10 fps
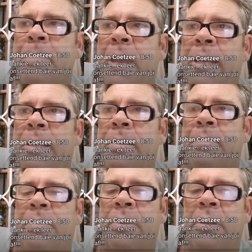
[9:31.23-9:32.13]
And
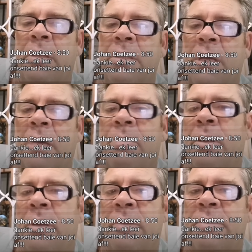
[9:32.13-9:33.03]
there's a couple
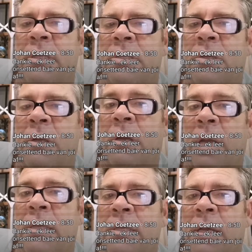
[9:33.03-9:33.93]
of reefs that's got
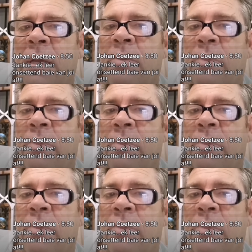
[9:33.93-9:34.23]
cracks like that,